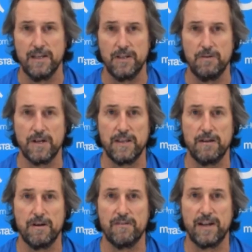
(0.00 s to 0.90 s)
you know that
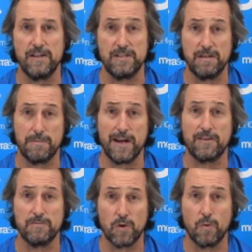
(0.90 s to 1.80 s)
your renovation, your
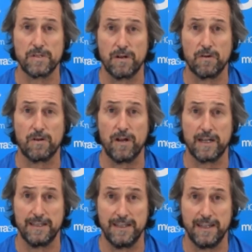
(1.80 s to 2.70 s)
bathroom is always going to look like
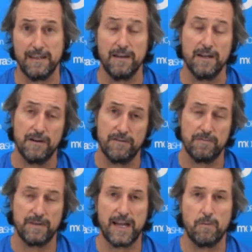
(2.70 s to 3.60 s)
it did
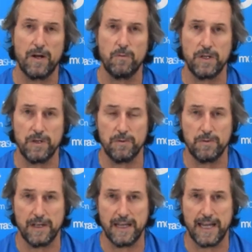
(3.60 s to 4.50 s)
from day one when
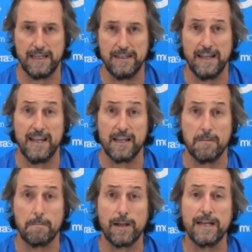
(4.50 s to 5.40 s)
you had
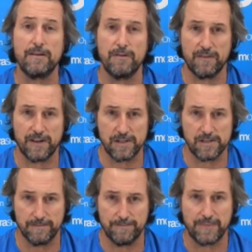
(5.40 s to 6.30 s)
completed the
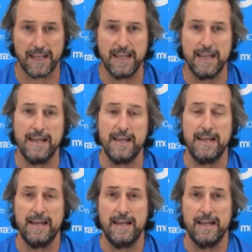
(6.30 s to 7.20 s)
renovation.
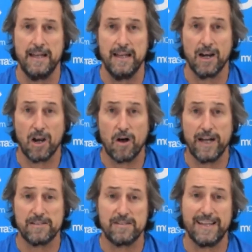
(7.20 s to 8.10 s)

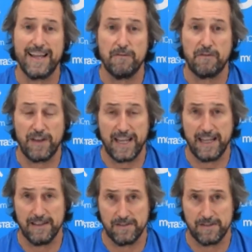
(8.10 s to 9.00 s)
Lights and
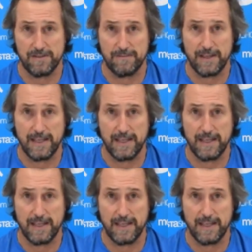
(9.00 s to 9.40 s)
fans,